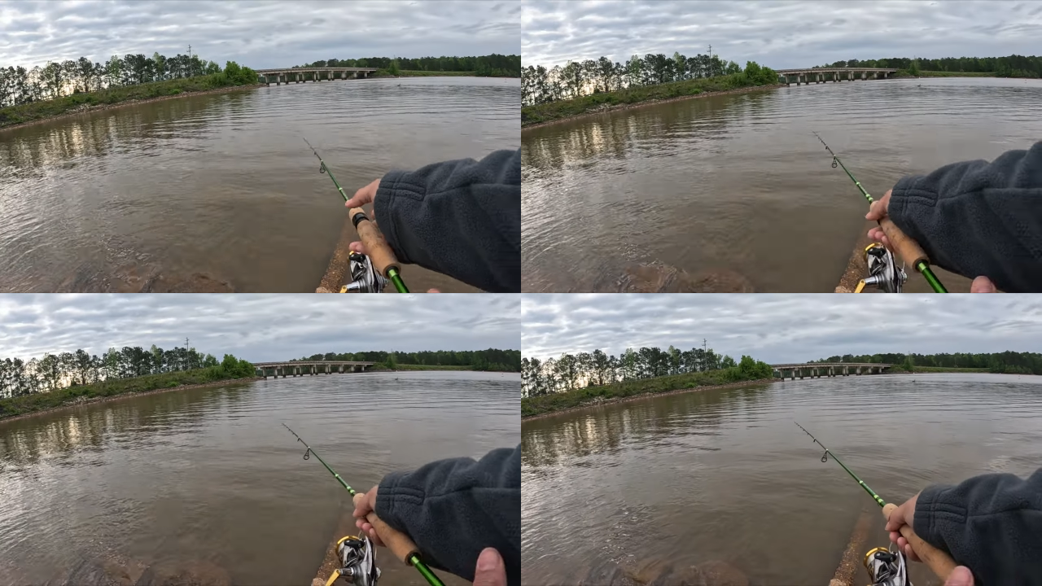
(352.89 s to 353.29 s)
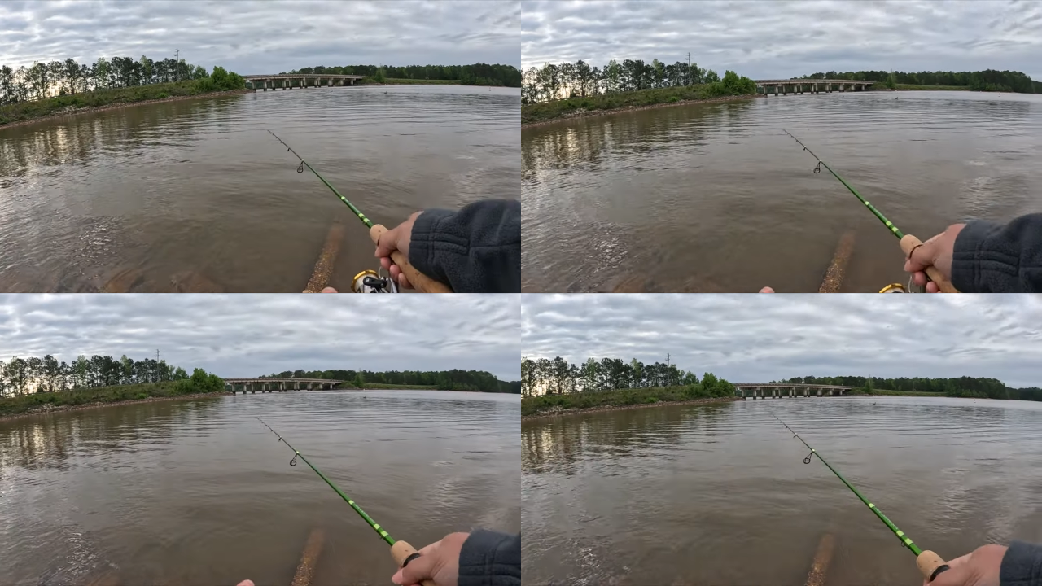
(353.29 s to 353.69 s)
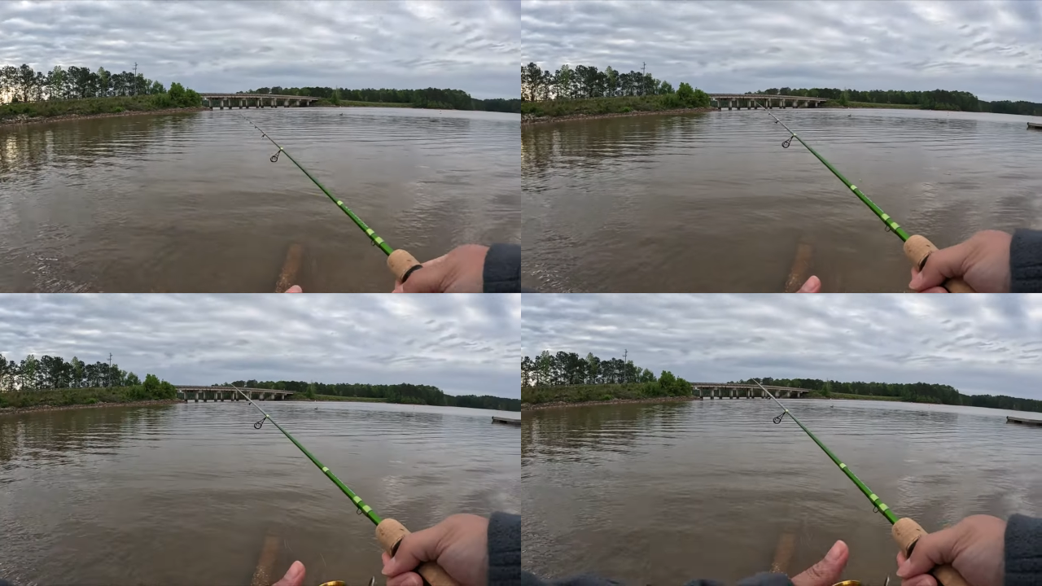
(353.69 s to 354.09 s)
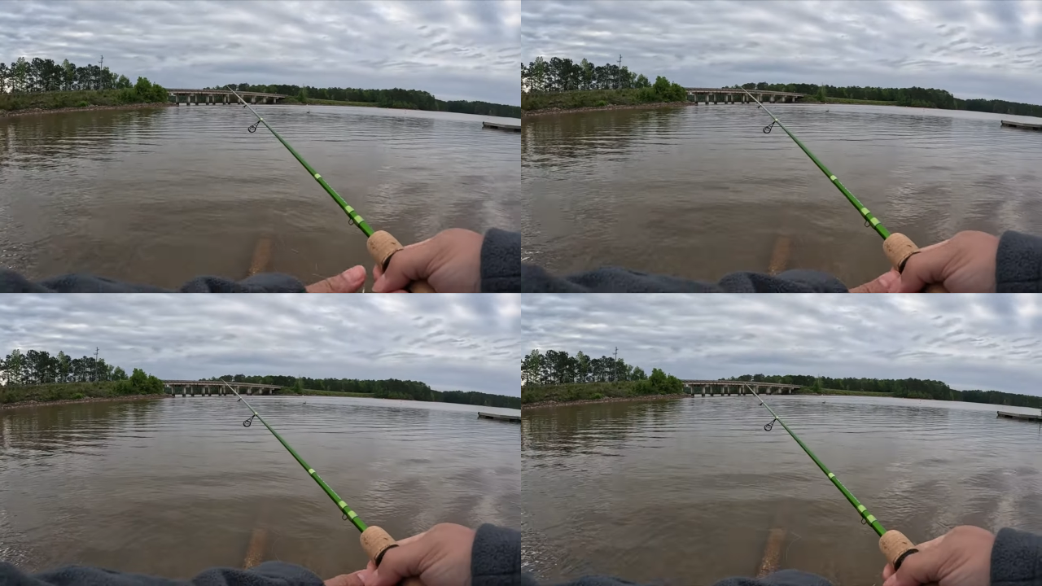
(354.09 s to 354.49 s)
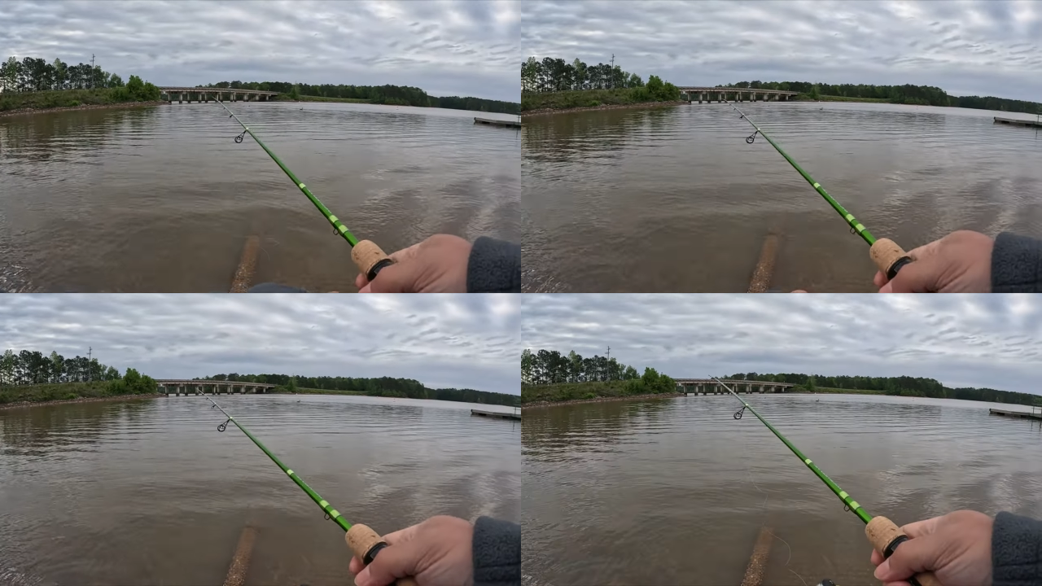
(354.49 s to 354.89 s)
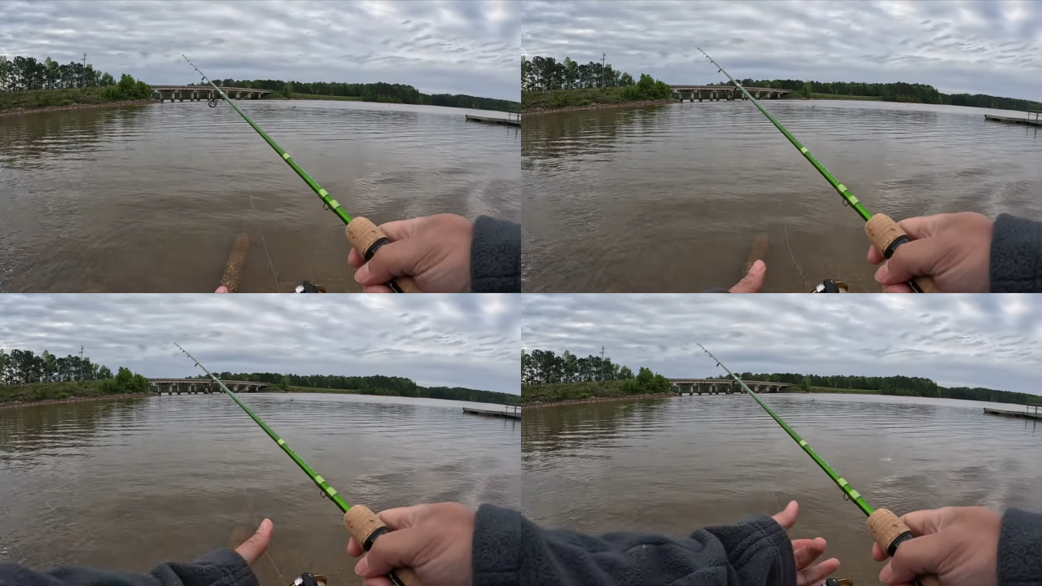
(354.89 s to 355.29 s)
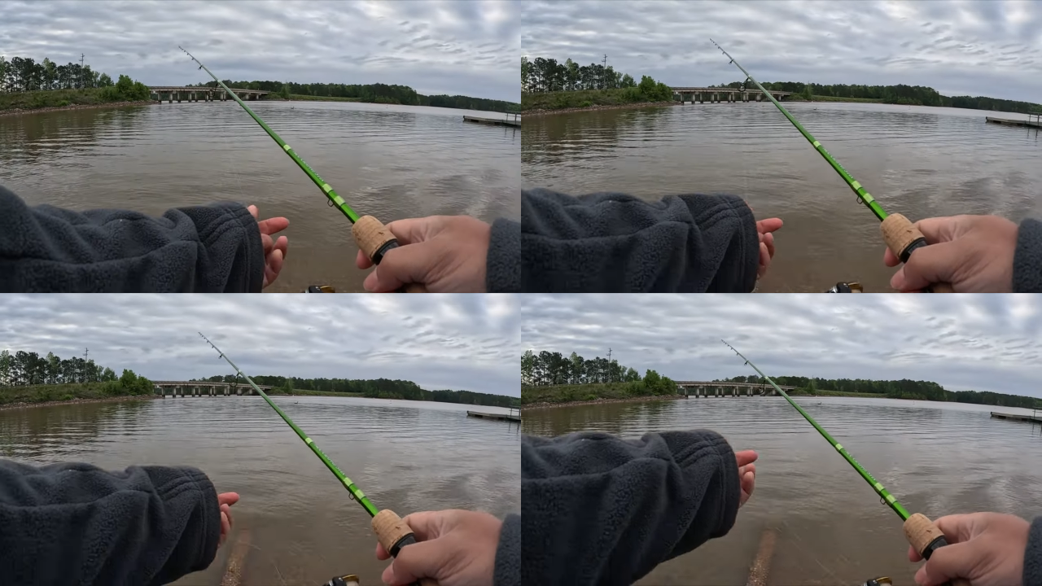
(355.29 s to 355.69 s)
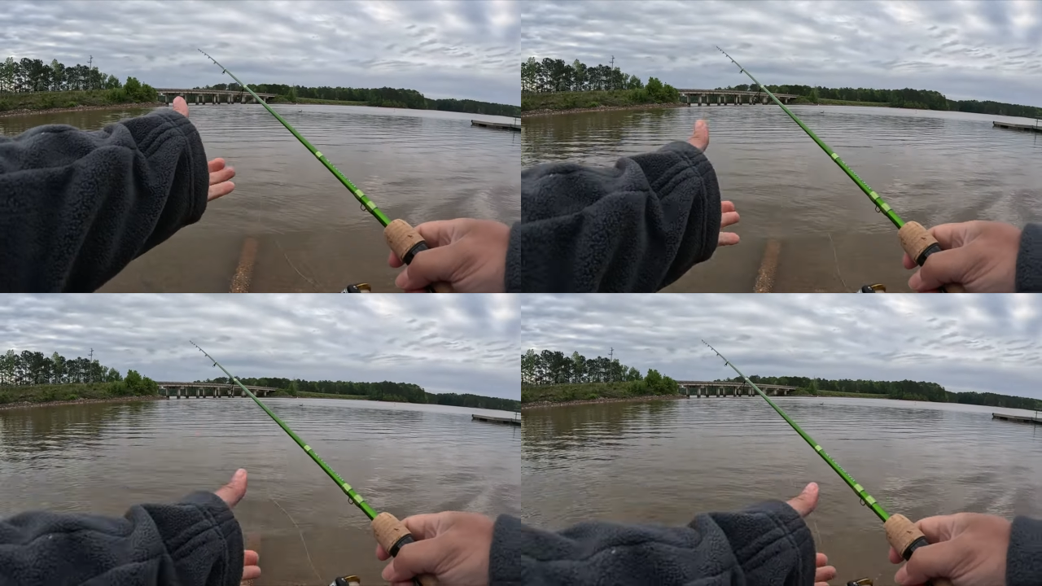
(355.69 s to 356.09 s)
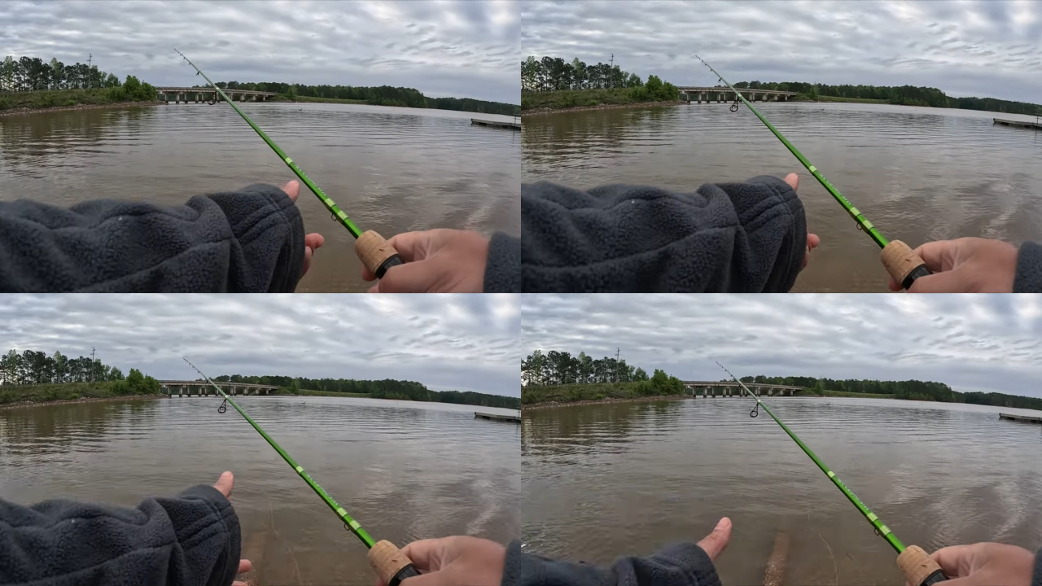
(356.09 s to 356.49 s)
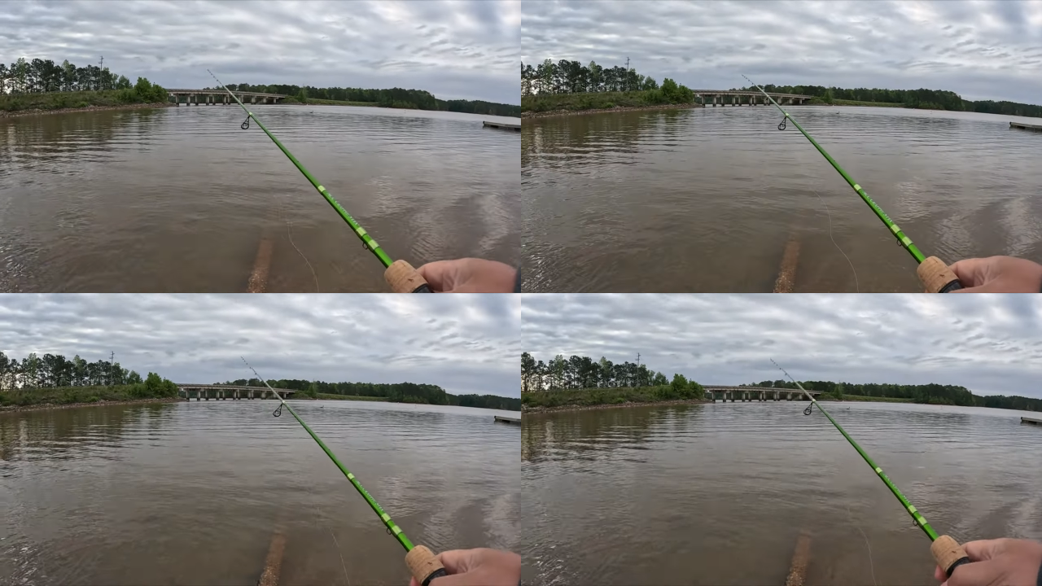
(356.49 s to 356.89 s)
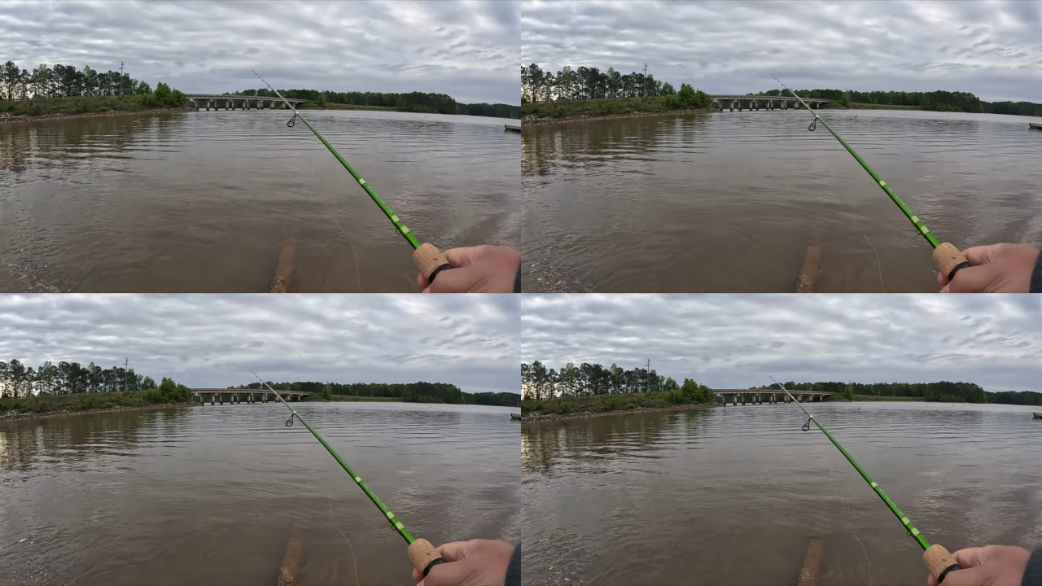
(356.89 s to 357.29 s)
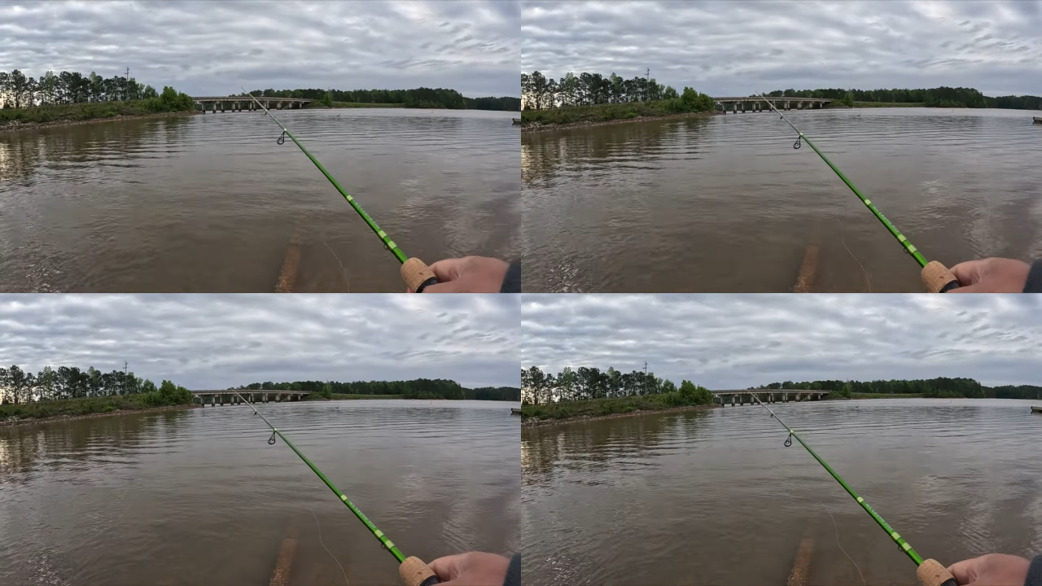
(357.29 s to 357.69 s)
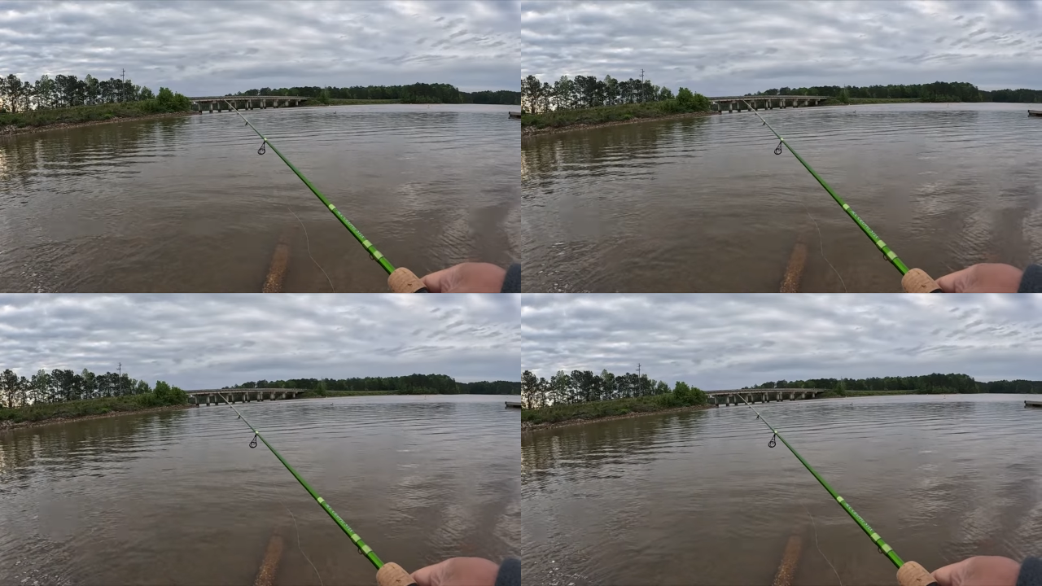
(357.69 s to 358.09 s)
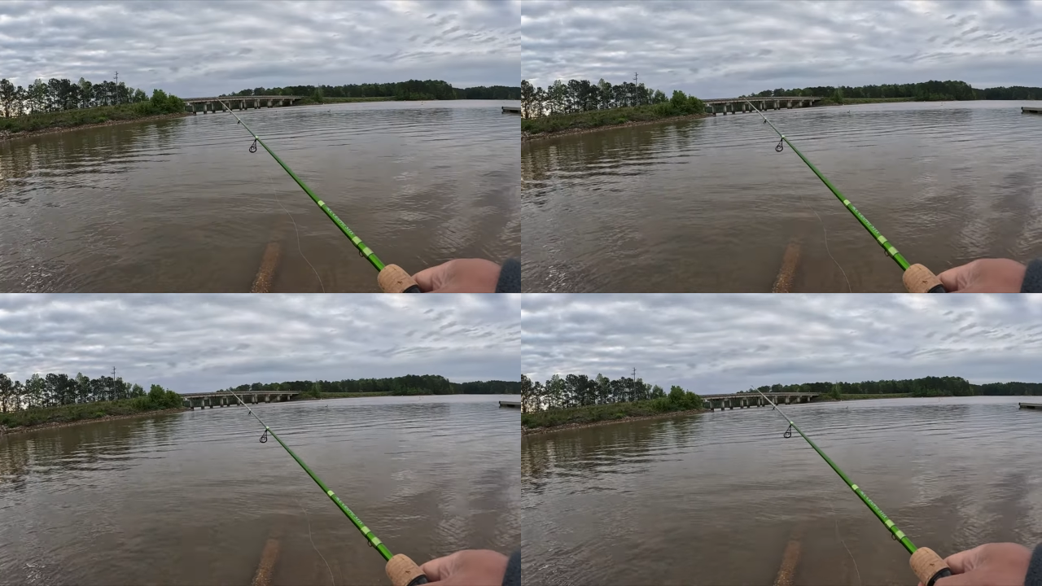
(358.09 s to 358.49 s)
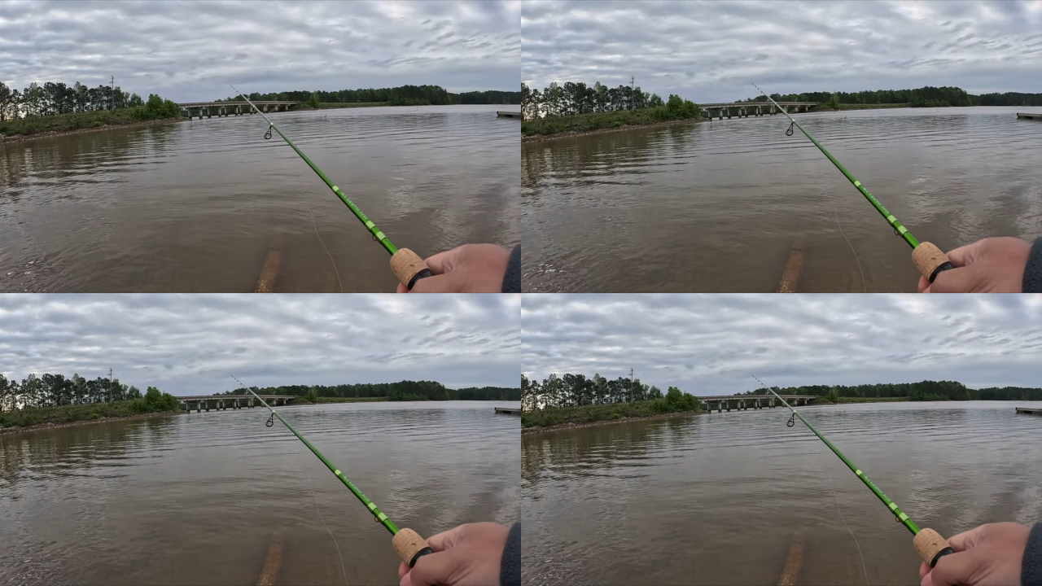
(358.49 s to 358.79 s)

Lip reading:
Nobody's mouth can be seen.